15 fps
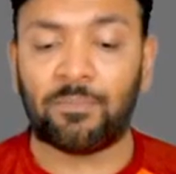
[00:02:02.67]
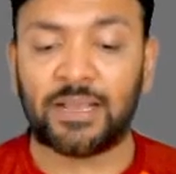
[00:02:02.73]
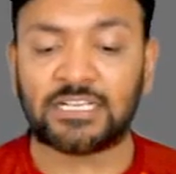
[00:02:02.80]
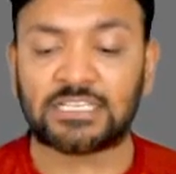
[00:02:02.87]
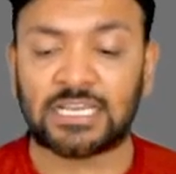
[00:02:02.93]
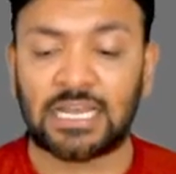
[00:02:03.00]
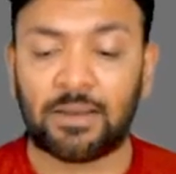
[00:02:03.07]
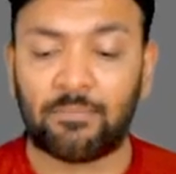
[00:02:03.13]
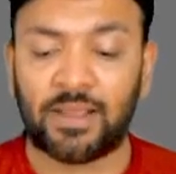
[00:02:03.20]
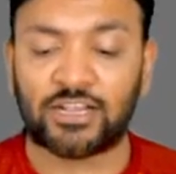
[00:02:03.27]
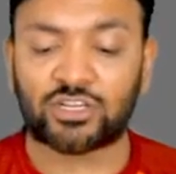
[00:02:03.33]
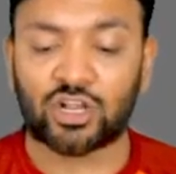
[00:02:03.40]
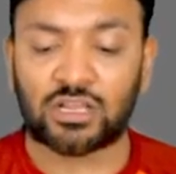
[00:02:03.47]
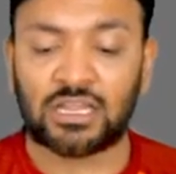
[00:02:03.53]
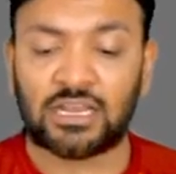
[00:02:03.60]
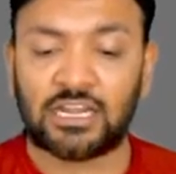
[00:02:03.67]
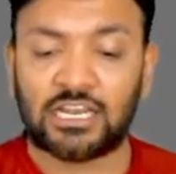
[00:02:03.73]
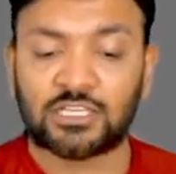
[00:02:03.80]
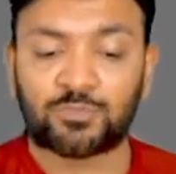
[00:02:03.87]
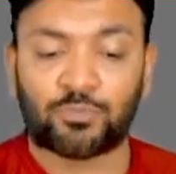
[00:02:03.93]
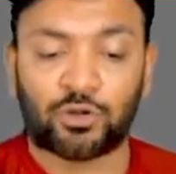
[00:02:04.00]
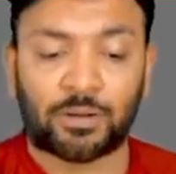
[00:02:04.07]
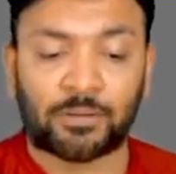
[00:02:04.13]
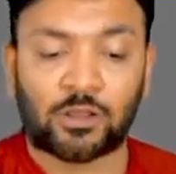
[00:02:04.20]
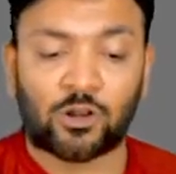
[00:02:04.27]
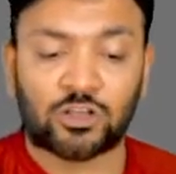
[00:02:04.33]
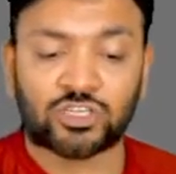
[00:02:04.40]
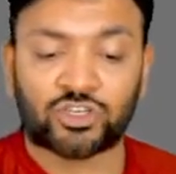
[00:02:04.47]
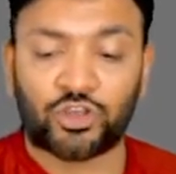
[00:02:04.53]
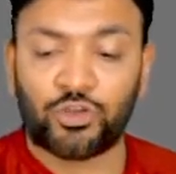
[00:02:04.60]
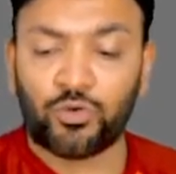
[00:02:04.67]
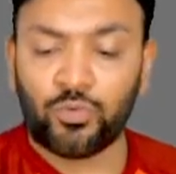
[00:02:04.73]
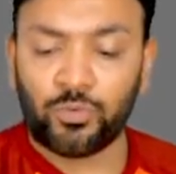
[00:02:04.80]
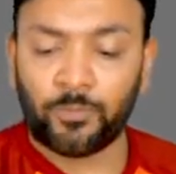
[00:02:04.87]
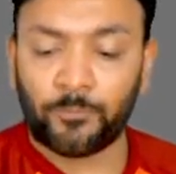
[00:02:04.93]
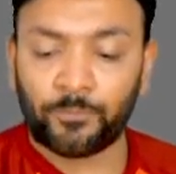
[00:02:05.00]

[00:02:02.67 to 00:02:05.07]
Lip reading: basically make sure that it is put across to you.